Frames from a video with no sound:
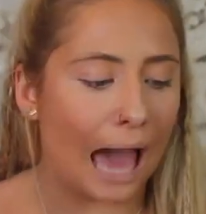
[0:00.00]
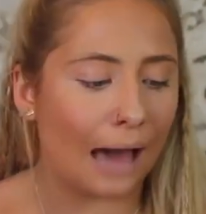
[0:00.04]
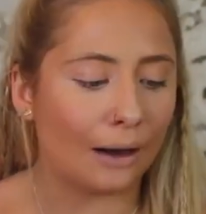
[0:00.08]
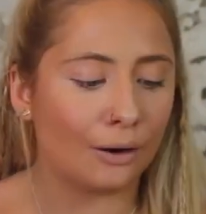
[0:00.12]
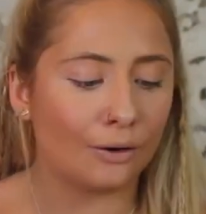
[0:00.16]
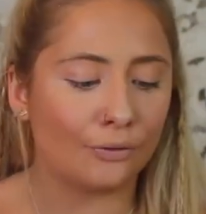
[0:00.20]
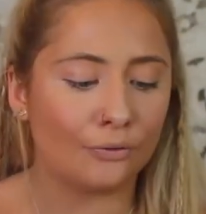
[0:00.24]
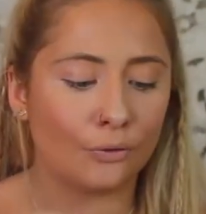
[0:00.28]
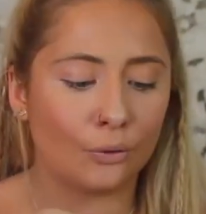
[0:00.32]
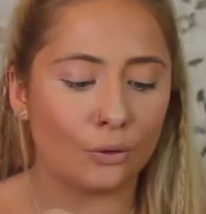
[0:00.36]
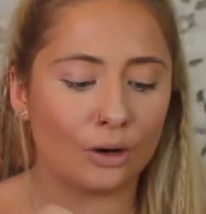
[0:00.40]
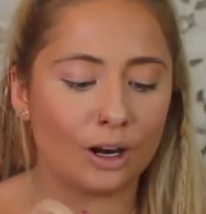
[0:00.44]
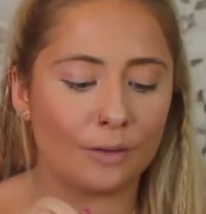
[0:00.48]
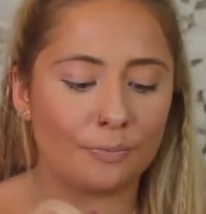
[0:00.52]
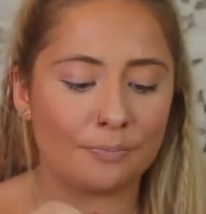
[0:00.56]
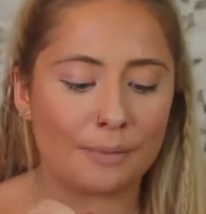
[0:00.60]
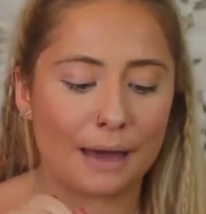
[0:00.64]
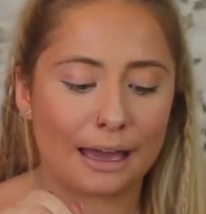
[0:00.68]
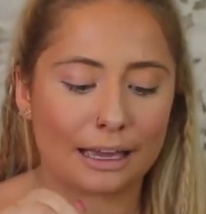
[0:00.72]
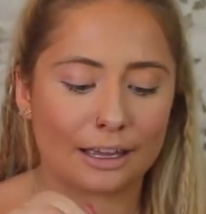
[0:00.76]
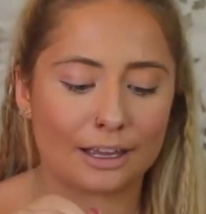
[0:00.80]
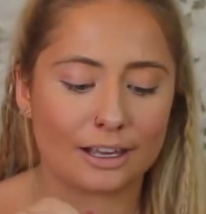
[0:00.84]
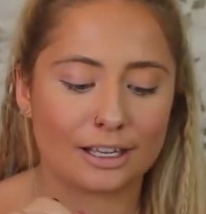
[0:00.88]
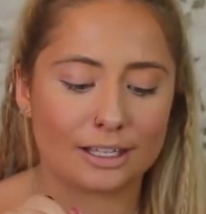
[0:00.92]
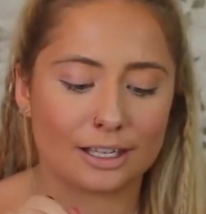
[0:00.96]
Out of all of
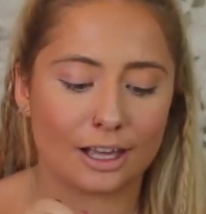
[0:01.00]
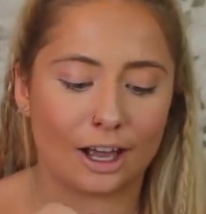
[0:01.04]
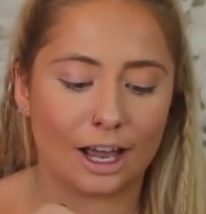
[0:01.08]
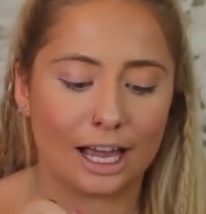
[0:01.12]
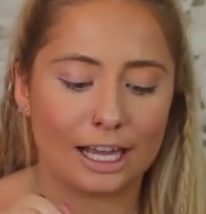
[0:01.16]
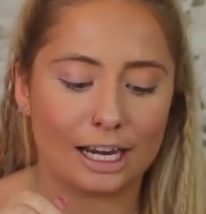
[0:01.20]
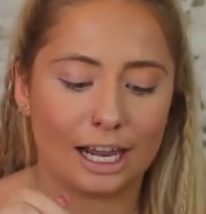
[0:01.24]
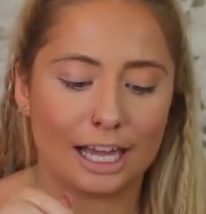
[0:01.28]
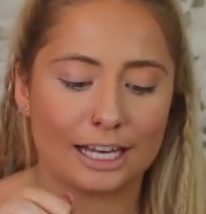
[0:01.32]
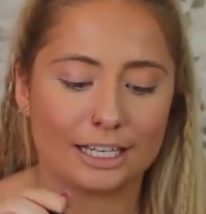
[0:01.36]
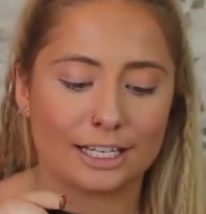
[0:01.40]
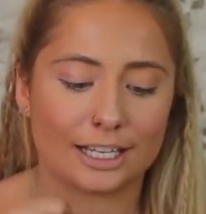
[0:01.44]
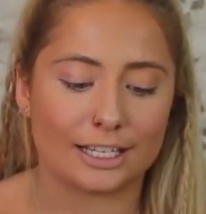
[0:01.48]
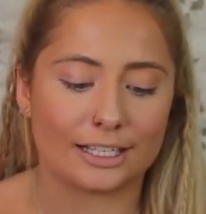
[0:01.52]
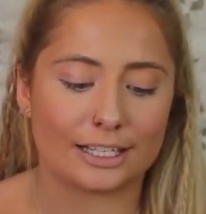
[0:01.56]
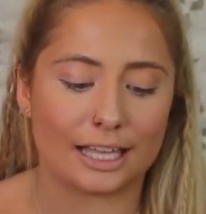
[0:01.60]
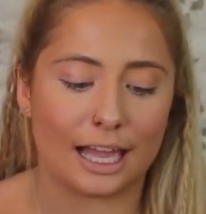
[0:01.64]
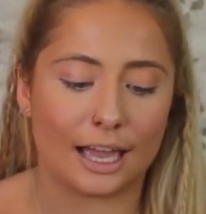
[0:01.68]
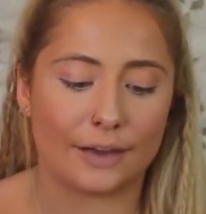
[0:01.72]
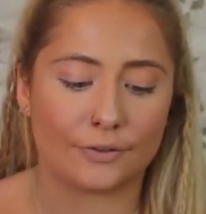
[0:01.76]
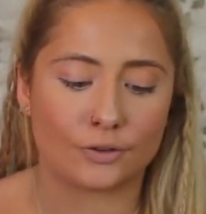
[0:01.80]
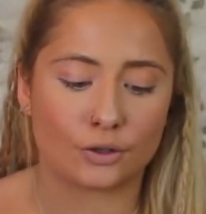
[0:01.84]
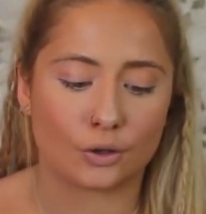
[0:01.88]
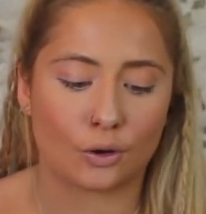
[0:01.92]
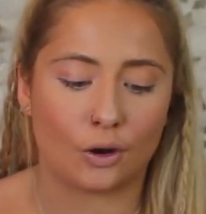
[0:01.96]
Becca's highlighters
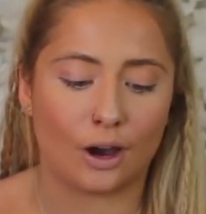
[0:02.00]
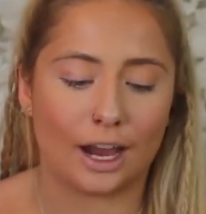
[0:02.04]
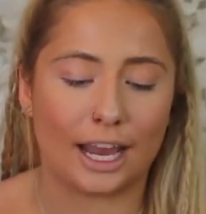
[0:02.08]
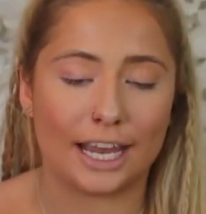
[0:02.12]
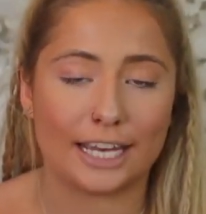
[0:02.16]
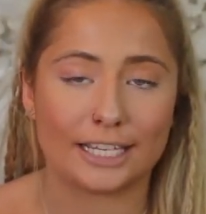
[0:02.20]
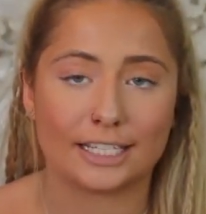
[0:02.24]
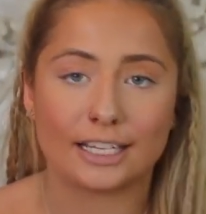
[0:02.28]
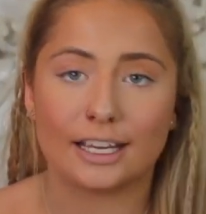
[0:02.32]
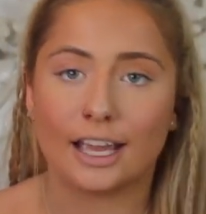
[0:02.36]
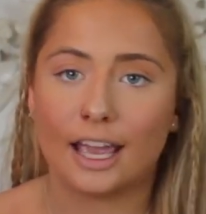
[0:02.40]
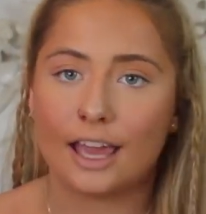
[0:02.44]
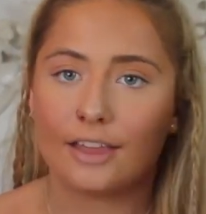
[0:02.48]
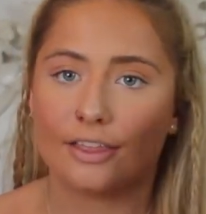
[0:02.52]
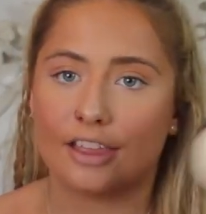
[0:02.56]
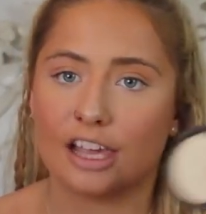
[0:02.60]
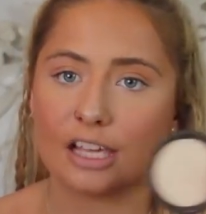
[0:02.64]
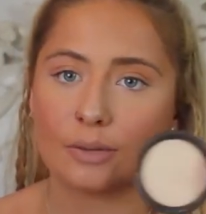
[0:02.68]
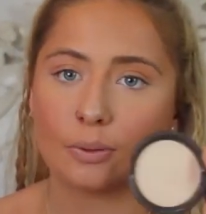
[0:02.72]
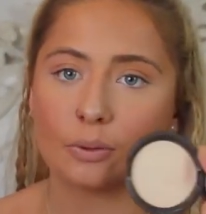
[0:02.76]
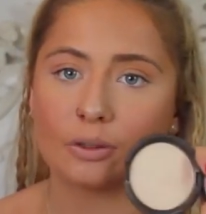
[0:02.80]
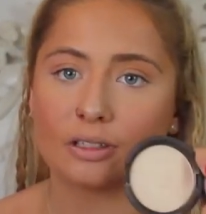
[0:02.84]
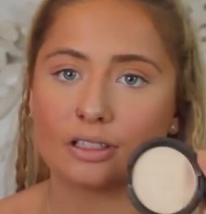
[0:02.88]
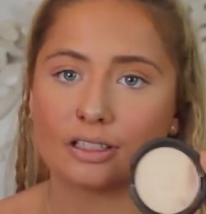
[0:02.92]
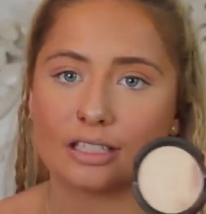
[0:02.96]
that I've tried,
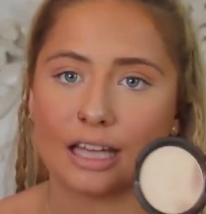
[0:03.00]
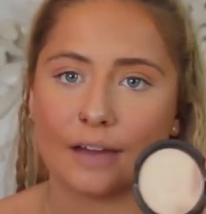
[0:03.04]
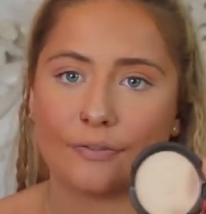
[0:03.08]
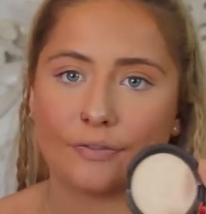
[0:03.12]
this one's